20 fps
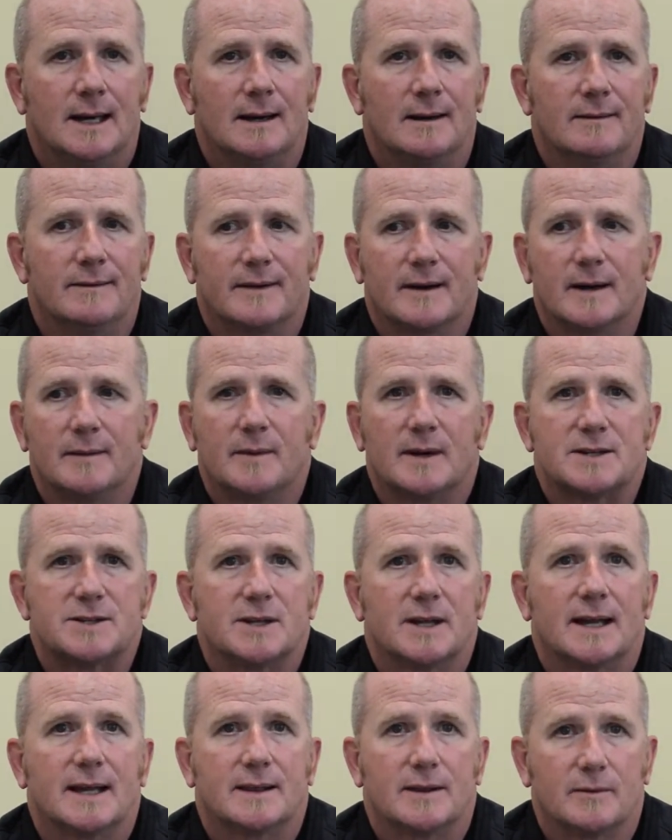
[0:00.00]
very
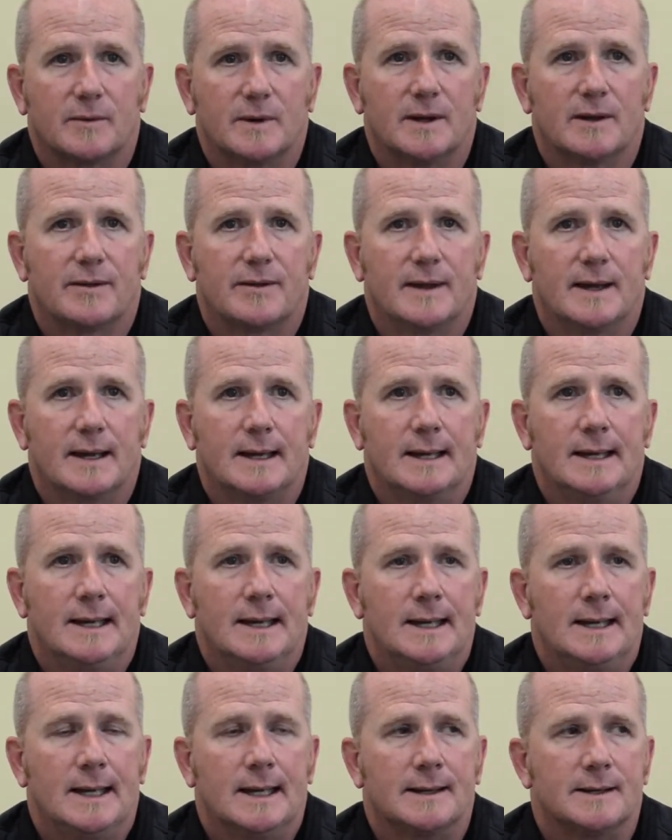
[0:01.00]
much like the real thing,
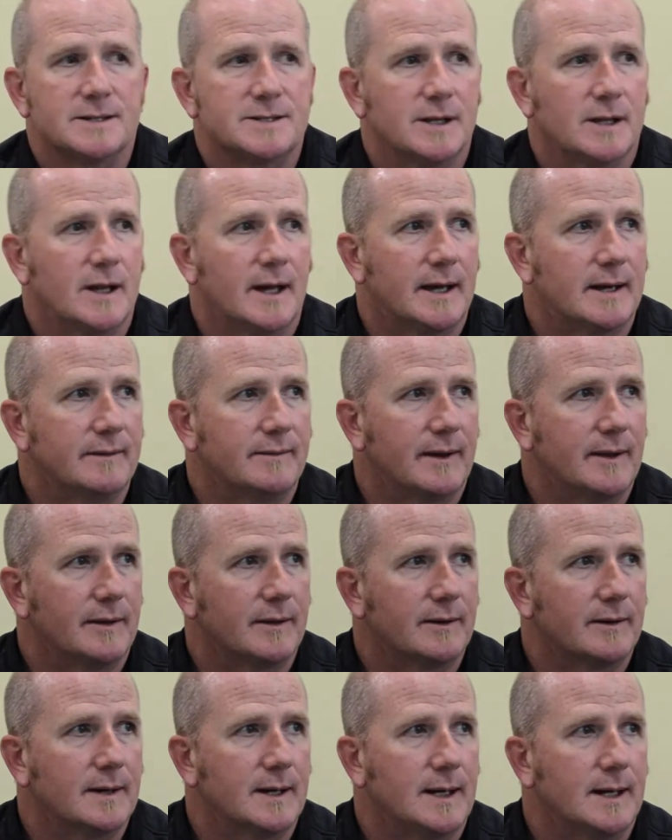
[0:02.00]
and there's a lot of
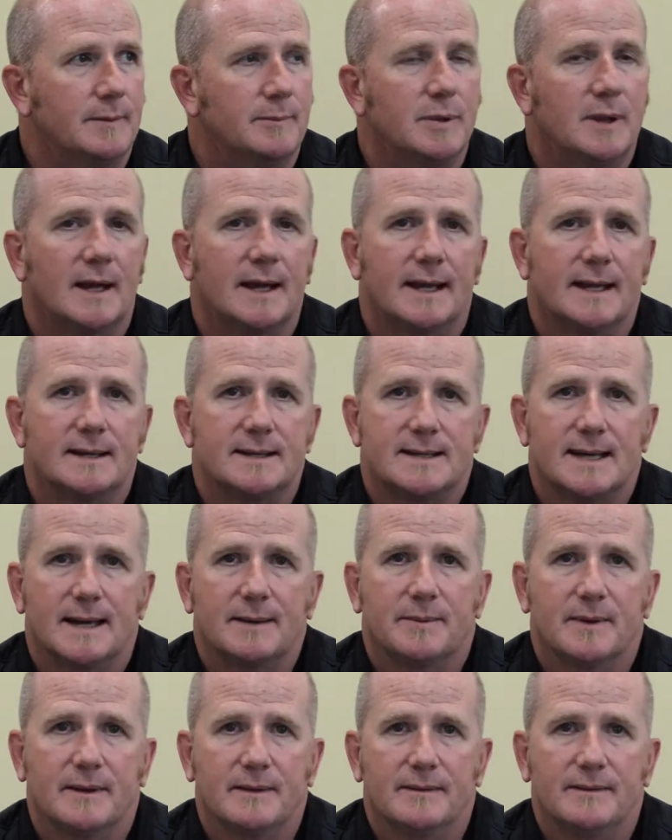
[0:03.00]
other plug-in
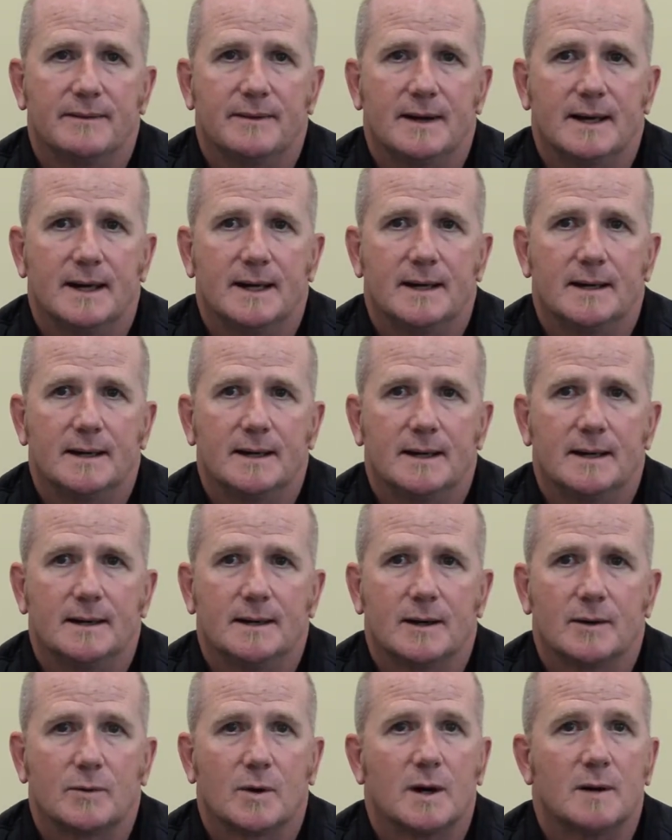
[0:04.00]
type of
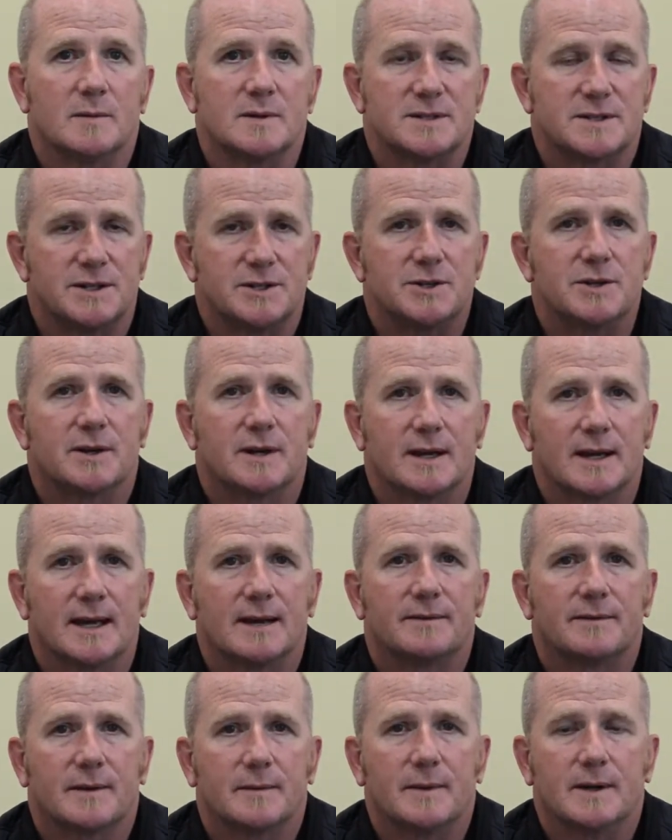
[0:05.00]
aromas that you can
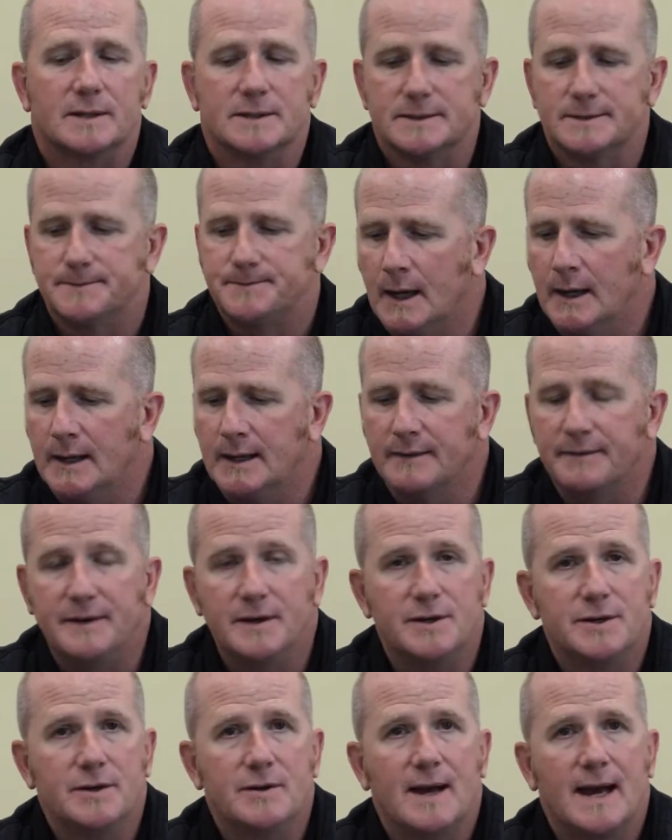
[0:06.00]
get from this. And if
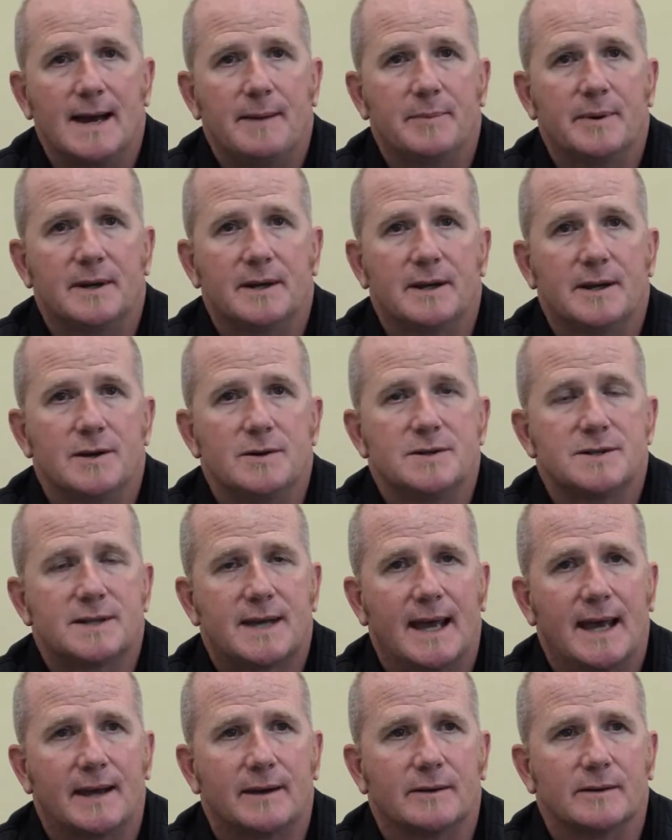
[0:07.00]
you do happen to use
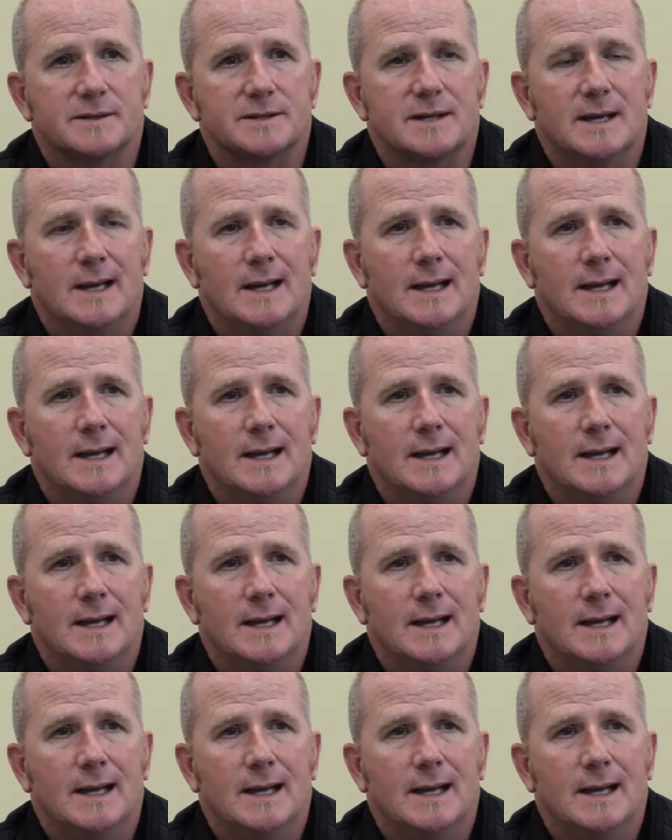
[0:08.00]
candles,